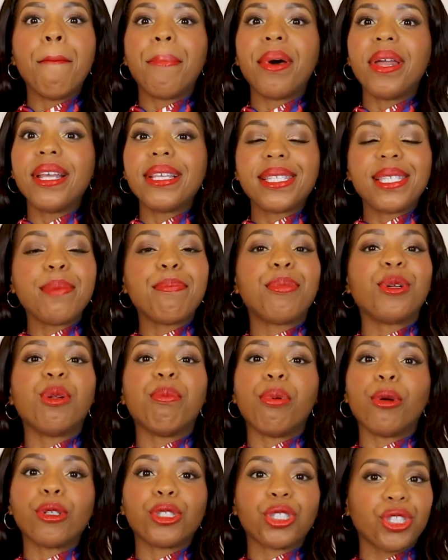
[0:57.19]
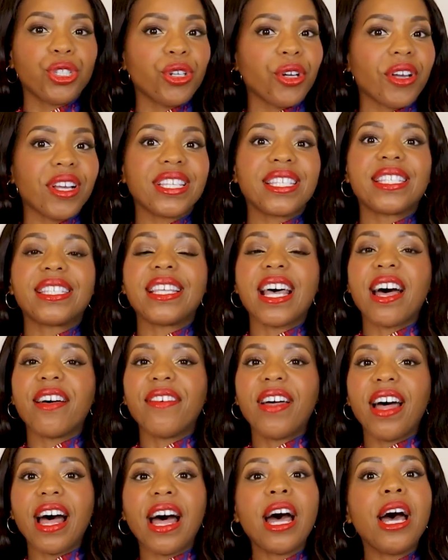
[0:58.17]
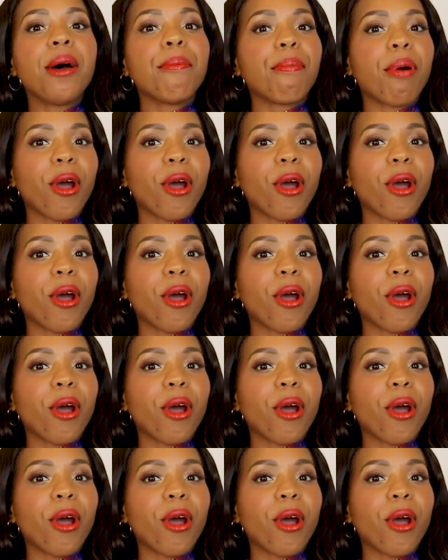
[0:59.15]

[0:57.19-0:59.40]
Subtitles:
but a simple bonjour, ça va,